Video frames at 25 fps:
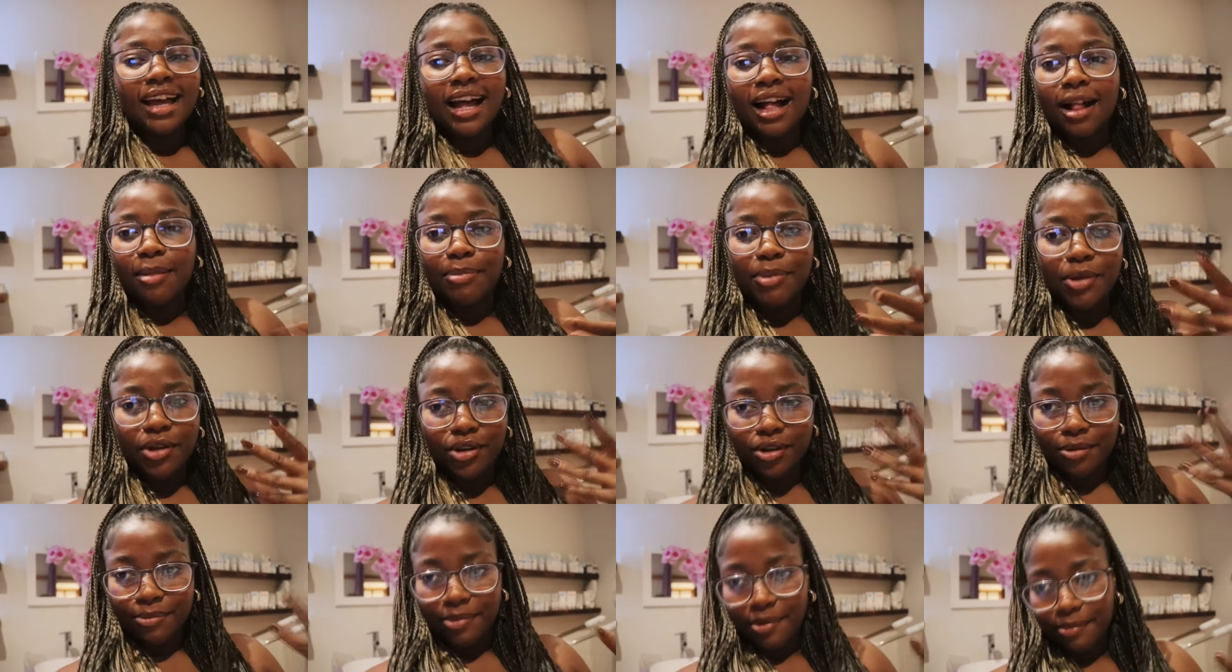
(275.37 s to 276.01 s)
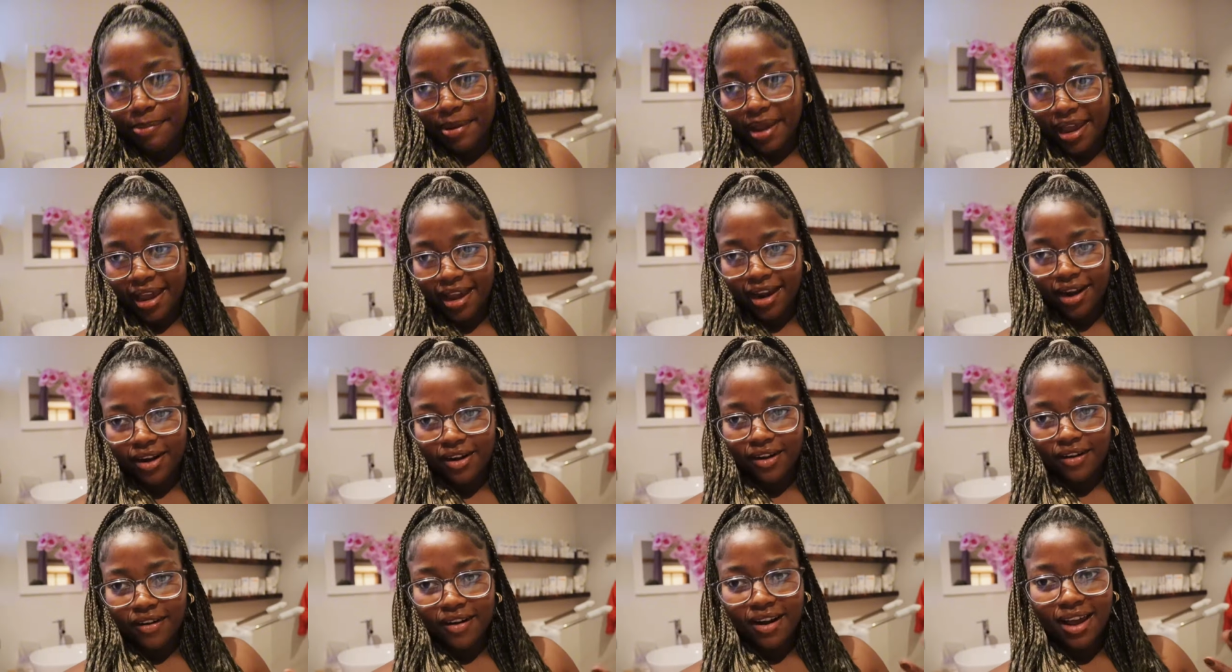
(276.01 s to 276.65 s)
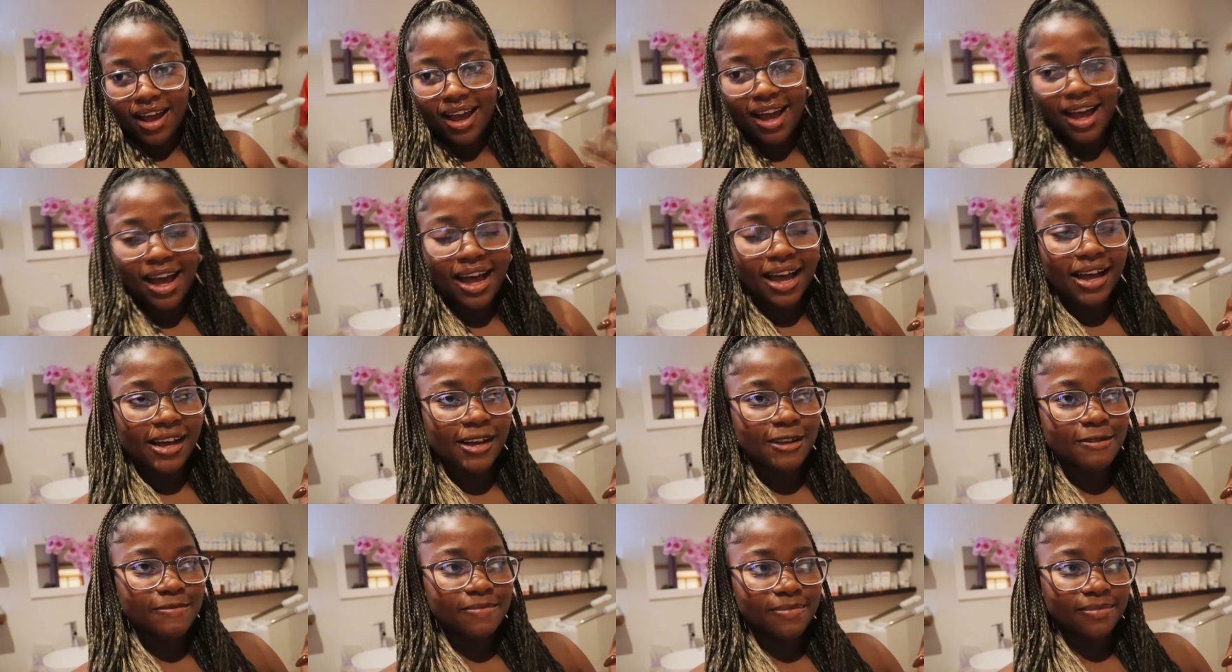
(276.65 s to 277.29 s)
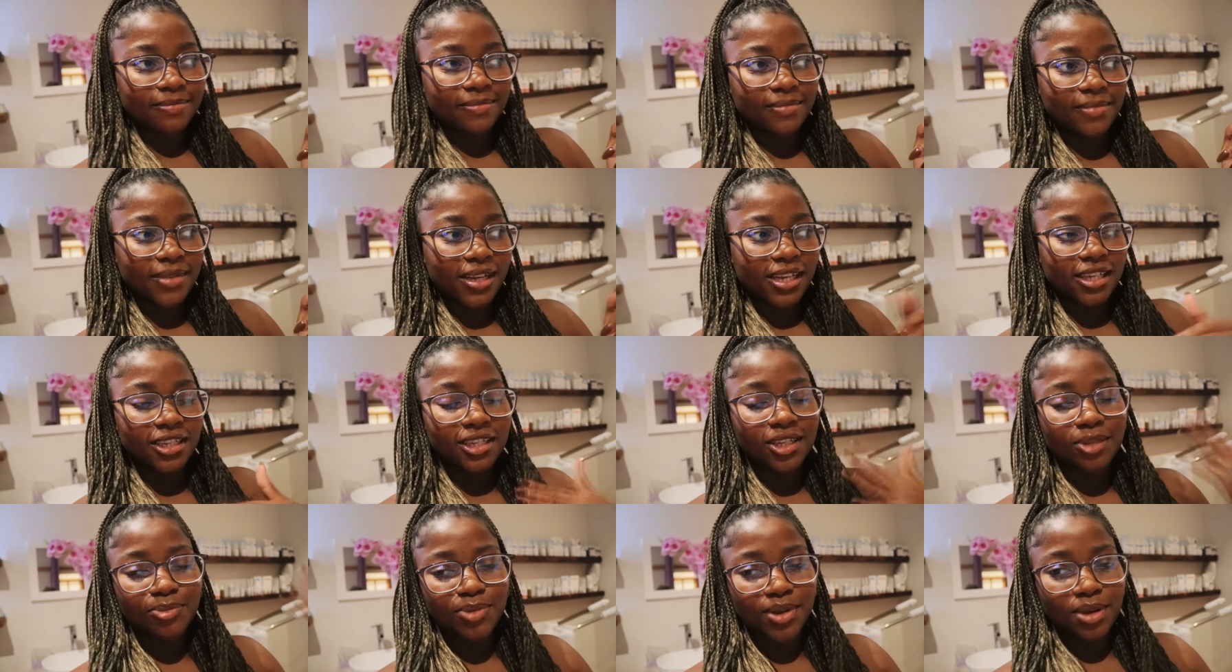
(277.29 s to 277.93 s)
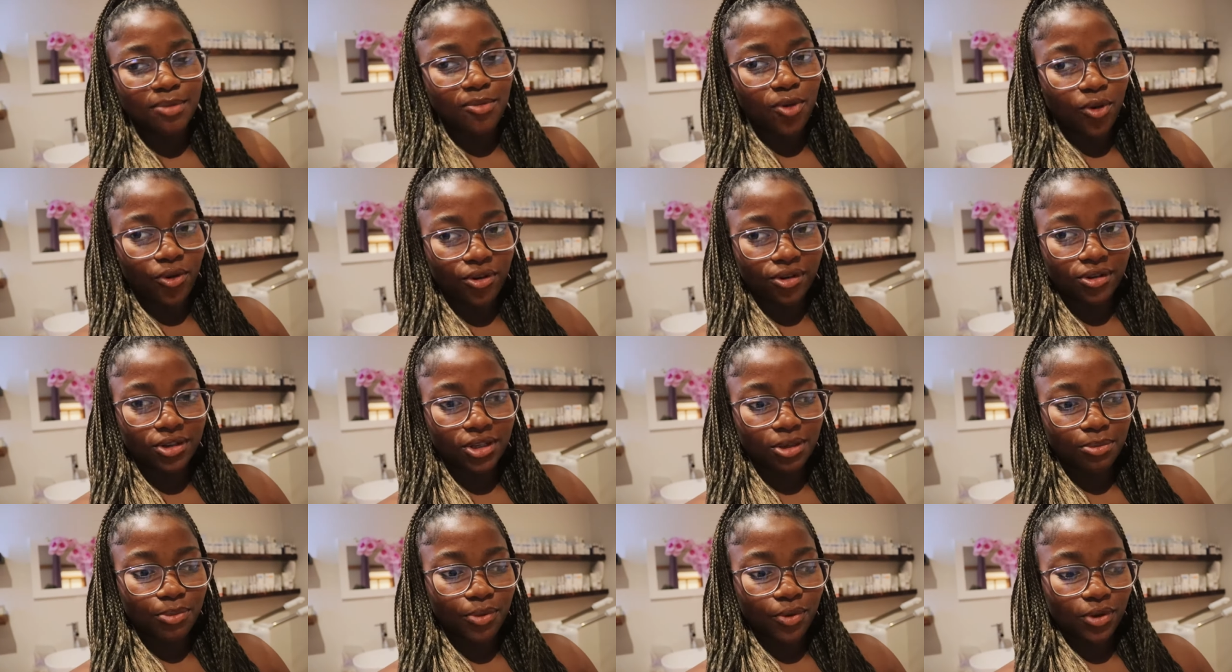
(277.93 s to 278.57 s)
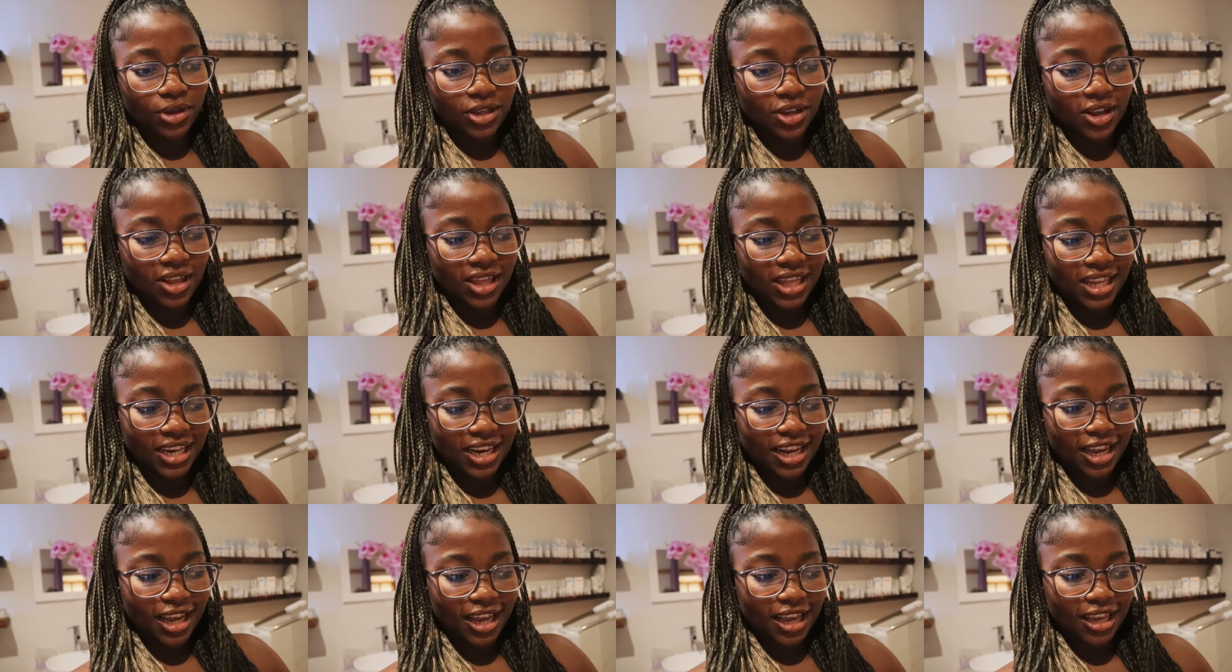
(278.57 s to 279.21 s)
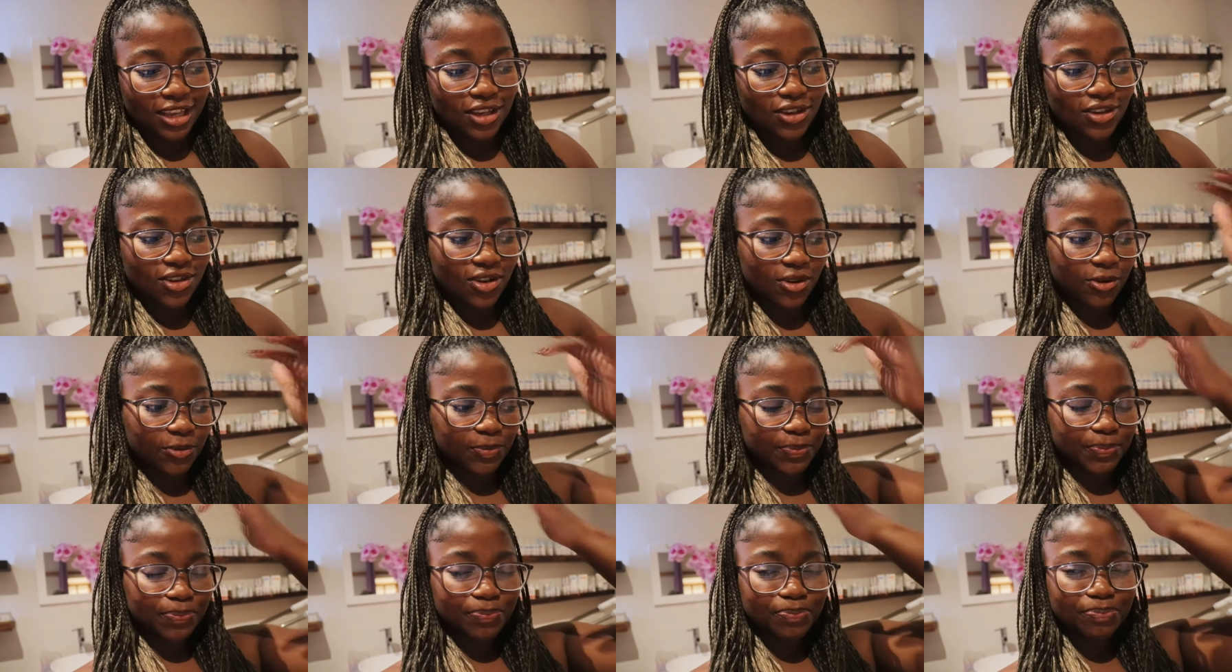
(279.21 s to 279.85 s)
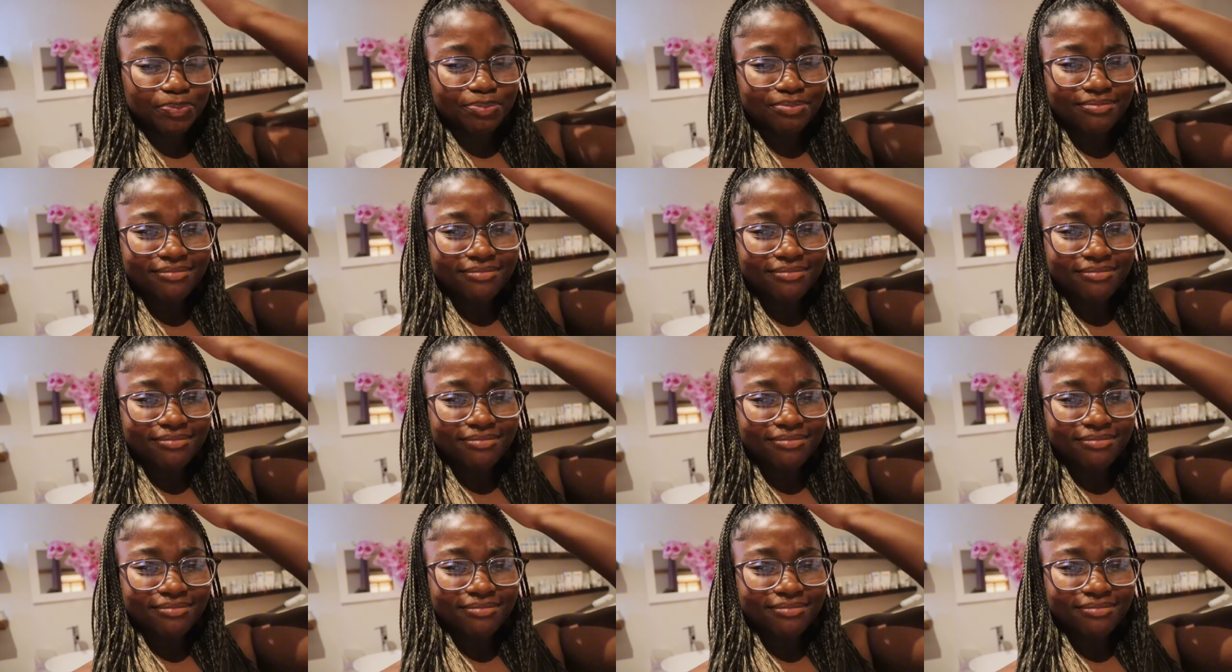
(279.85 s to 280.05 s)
helping her prepare um, and just being moral support on the day so